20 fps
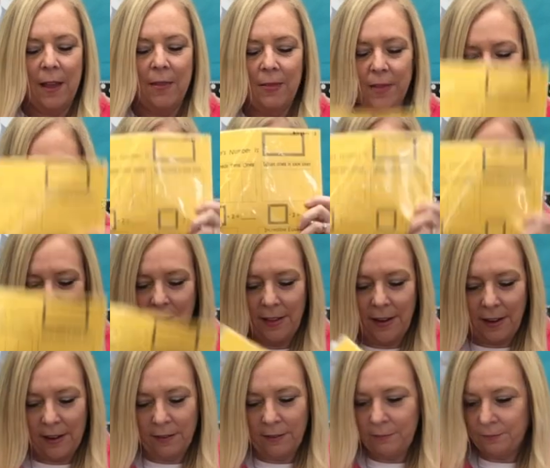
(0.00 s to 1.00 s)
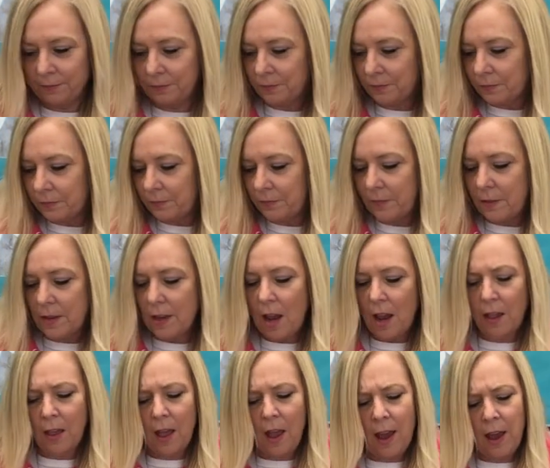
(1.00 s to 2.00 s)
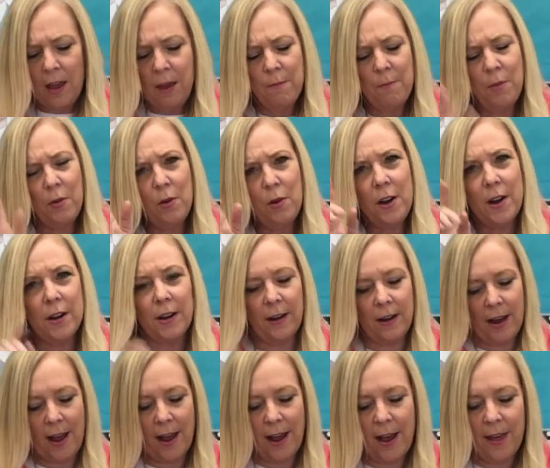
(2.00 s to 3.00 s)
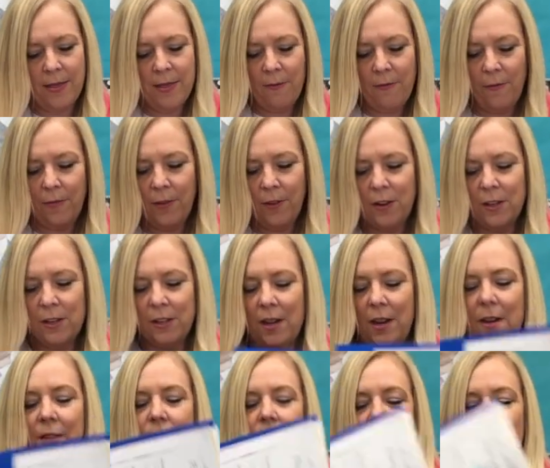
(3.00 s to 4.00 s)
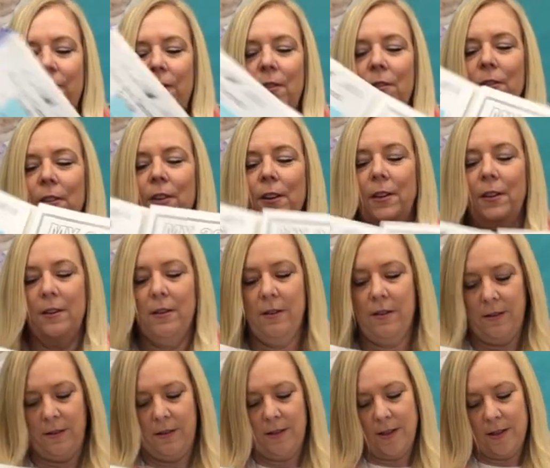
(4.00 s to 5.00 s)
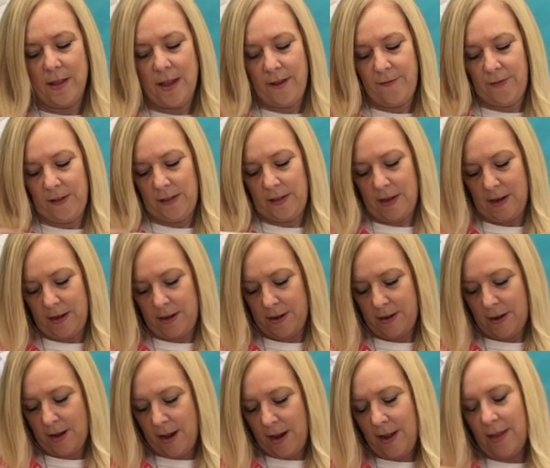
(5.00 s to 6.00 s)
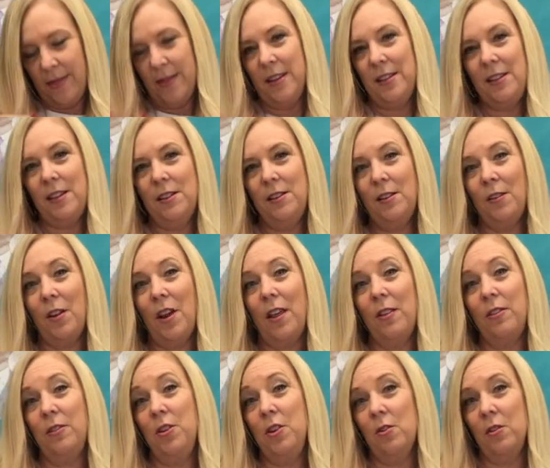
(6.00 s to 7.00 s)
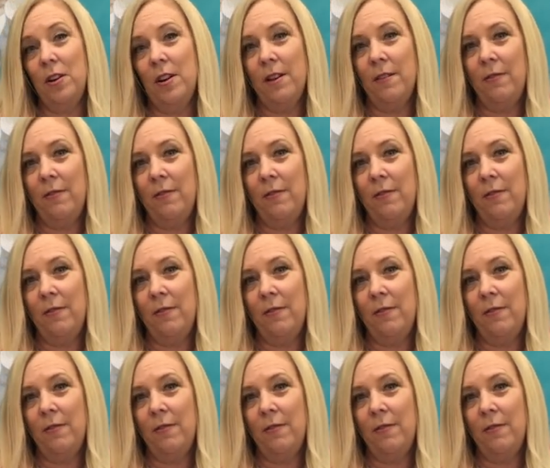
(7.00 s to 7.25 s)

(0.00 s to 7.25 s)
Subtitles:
That's in there. Important, on the first side of the folder, the left side, you're gonna